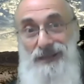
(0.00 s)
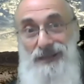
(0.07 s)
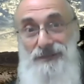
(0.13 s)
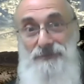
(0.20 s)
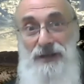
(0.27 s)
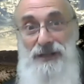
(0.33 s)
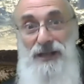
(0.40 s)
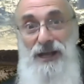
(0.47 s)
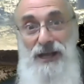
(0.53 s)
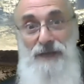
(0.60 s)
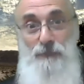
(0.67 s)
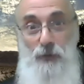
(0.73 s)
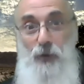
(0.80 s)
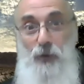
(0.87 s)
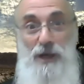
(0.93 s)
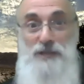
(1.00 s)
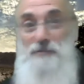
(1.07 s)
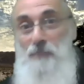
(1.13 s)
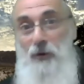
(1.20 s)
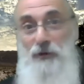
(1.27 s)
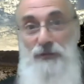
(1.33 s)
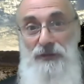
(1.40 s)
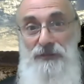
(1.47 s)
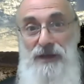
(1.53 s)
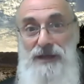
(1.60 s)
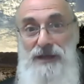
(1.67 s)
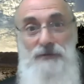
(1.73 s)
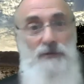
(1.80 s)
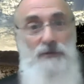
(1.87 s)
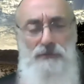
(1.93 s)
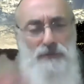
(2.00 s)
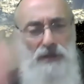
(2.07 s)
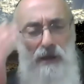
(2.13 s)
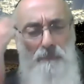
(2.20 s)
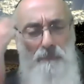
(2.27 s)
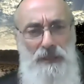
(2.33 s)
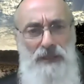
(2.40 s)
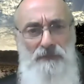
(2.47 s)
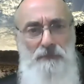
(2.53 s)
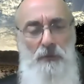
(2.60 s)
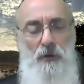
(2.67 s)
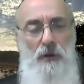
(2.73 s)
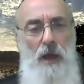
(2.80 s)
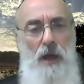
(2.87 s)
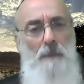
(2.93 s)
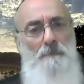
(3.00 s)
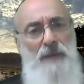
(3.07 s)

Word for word: it, it weighs more than they do. They were unbelievable.